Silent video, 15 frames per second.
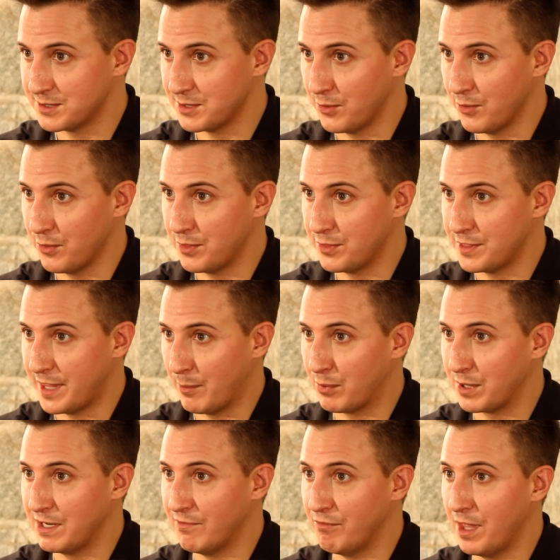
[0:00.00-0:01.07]
So that
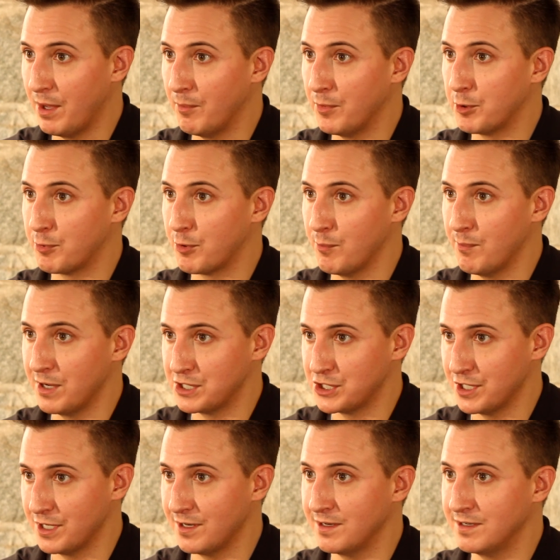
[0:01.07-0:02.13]
would give them the
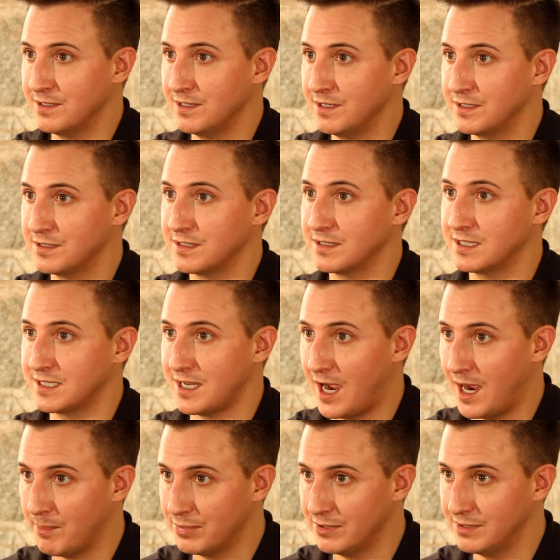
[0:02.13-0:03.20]
permission to stop.